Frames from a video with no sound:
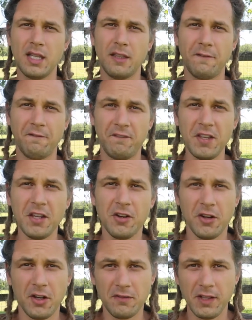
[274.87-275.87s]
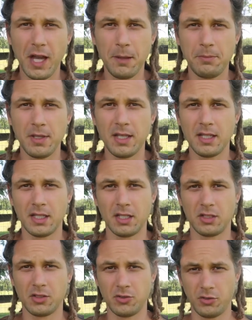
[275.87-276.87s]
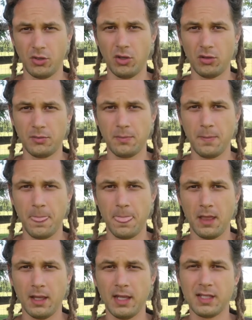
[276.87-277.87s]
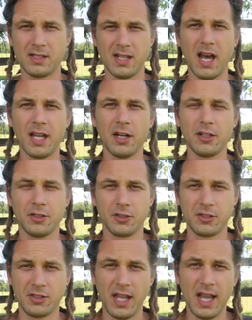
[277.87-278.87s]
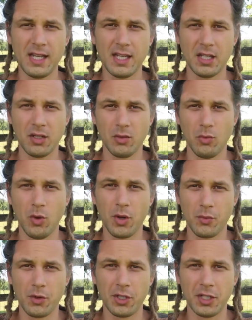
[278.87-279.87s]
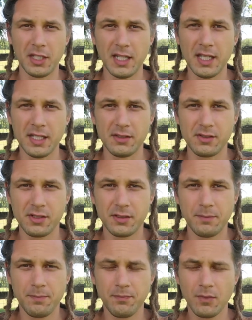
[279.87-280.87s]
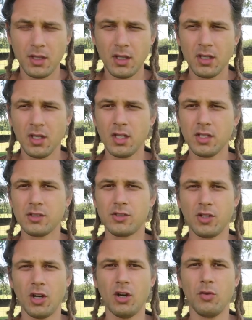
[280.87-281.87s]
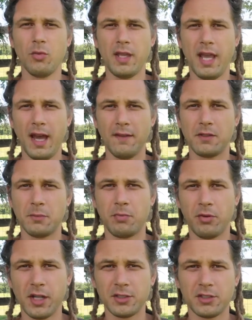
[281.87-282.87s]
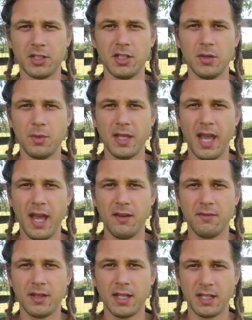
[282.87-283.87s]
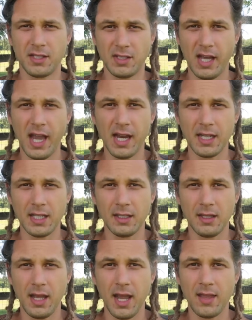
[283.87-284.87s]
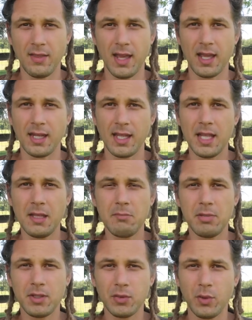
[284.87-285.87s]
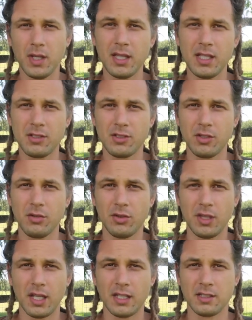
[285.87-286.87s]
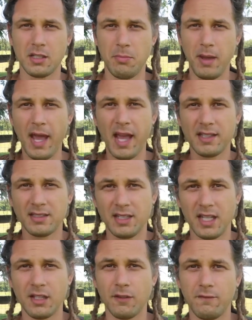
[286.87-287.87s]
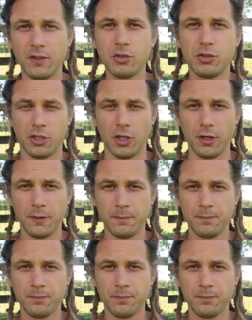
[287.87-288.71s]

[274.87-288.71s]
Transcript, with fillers: the fear of not being in control is not understanding what really is. So we have depression and we have anxiety. And then in between these two things, the past and the future,